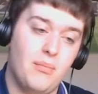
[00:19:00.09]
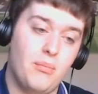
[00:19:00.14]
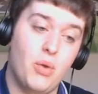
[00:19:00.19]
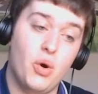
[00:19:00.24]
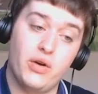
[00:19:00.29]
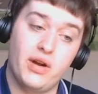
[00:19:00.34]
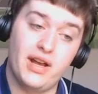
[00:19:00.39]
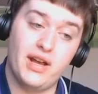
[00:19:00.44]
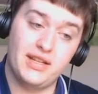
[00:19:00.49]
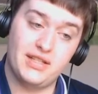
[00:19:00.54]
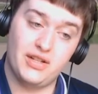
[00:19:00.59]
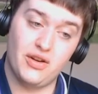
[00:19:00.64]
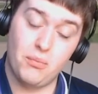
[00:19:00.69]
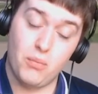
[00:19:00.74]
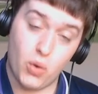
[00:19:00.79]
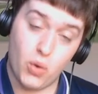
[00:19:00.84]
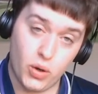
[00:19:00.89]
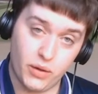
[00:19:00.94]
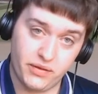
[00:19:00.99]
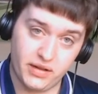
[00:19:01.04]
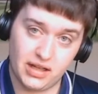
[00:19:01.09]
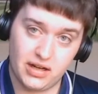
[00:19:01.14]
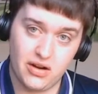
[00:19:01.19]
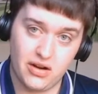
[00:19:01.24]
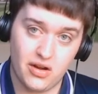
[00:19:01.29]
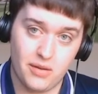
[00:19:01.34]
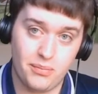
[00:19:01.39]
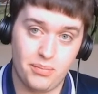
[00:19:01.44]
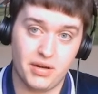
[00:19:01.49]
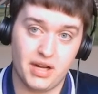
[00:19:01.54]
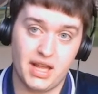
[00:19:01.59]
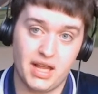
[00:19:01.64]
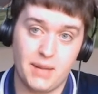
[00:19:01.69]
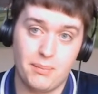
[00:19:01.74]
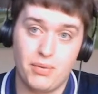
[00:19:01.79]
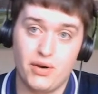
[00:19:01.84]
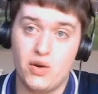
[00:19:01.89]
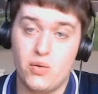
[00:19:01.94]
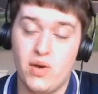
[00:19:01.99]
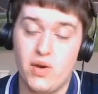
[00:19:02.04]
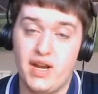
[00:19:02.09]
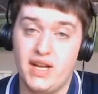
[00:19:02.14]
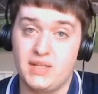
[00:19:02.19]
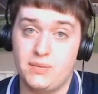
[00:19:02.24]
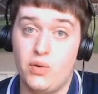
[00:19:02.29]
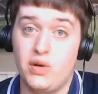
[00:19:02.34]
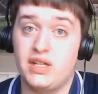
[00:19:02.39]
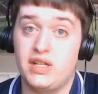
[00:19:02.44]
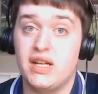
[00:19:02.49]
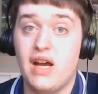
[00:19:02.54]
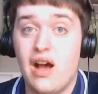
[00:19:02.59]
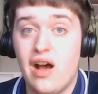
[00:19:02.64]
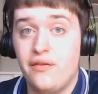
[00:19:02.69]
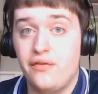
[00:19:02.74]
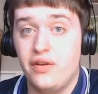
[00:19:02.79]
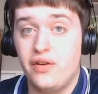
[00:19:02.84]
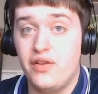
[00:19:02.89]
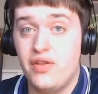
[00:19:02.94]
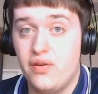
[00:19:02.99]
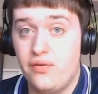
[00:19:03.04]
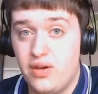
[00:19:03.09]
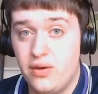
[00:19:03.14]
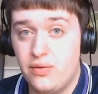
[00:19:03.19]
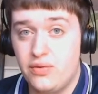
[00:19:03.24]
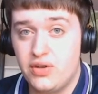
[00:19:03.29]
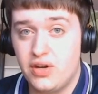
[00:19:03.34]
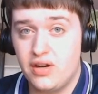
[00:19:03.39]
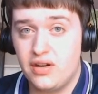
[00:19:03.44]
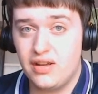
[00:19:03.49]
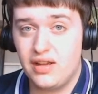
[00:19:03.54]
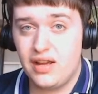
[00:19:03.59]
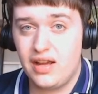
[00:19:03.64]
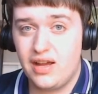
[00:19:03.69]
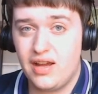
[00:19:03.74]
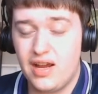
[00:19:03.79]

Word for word: Moura has done more for the club, but I think Bergwijn has more to offer in the future.